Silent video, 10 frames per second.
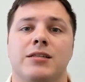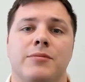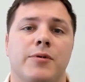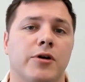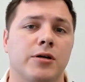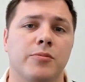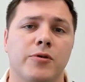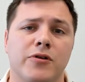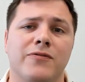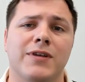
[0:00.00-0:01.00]
The burden of
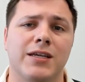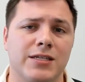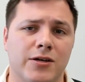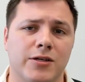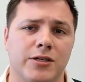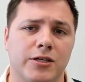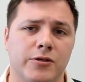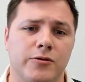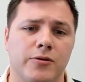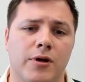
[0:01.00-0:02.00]
proof is on you,